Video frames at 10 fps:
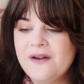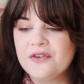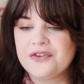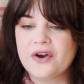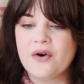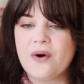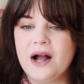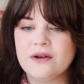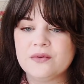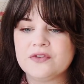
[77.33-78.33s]
So
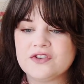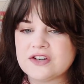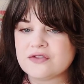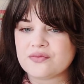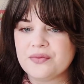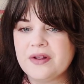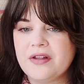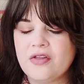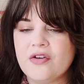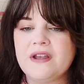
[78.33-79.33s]
I was just
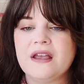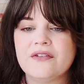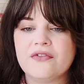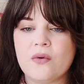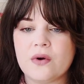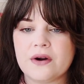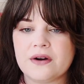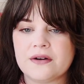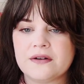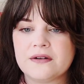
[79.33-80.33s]
really looking
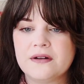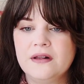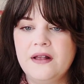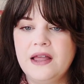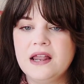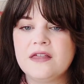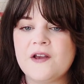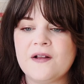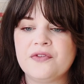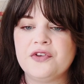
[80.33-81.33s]
for
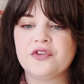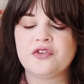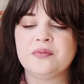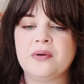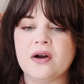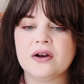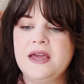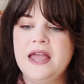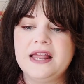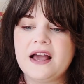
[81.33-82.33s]
anything to spark
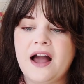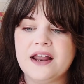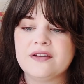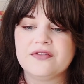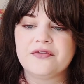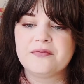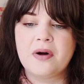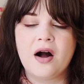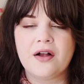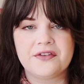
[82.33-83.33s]
any kind of
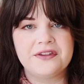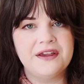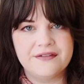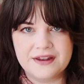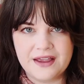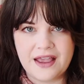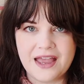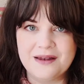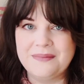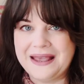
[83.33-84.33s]
positivity
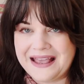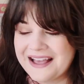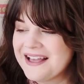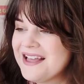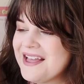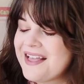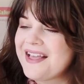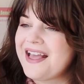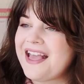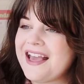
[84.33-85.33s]
in me.
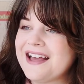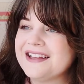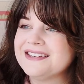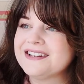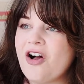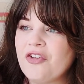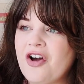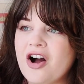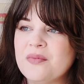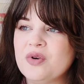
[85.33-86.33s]
And I'll
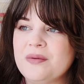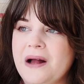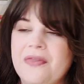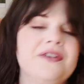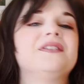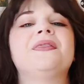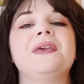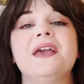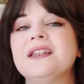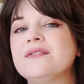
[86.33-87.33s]
talk more about this at
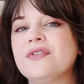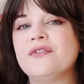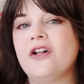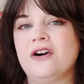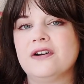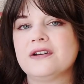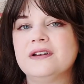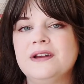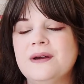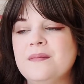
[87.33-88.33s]
the end of the vlog,
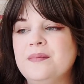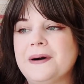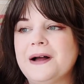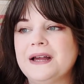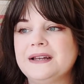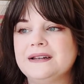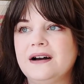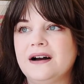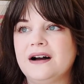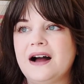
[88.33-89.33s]
but
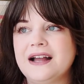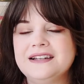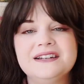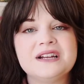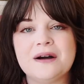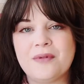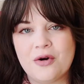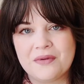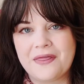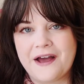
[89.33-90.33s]
uh, I didn't come
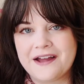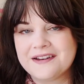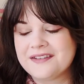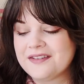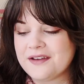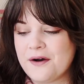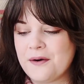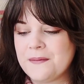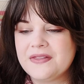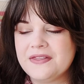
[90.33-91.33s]
home with that.
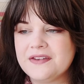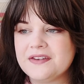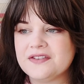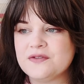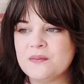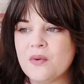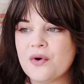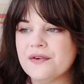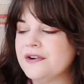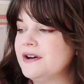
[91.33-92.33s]
So this is
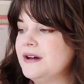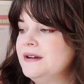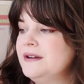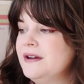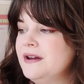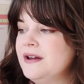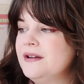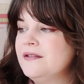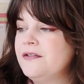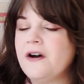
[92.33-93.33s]
more of a
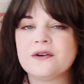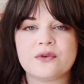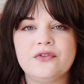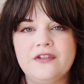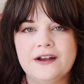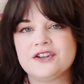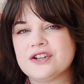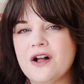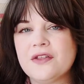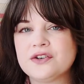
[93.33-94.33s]
fun
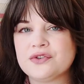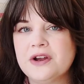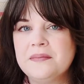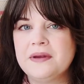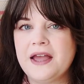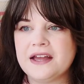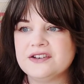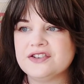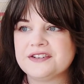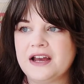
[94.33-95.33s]
reflection on the trip
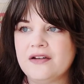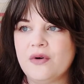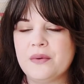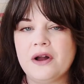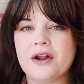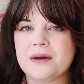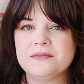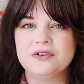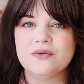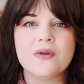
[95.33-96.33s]
and just kind of what we got up
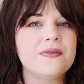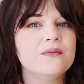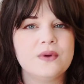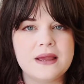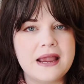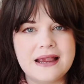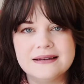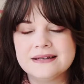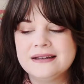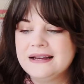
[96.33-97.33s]
to, what we
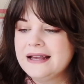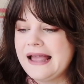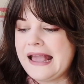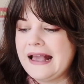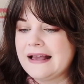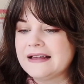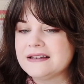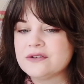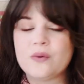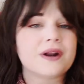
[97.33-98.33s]
ate,
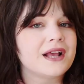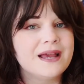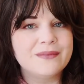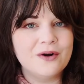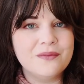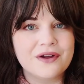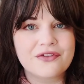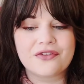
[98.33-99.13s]
and what I came home with.